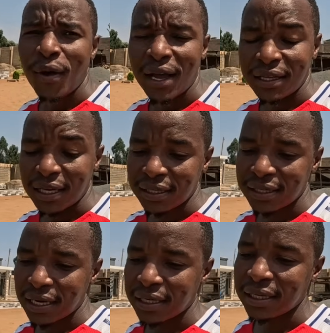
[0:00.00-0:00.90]
I just
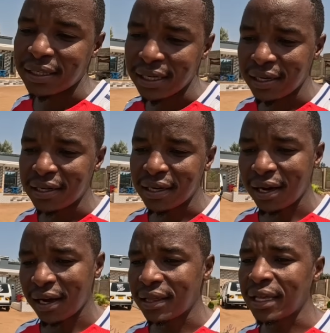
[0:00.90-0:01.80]
sat and said,
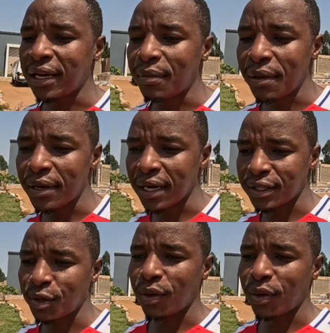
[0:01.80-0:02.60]
I think maybe Nasto,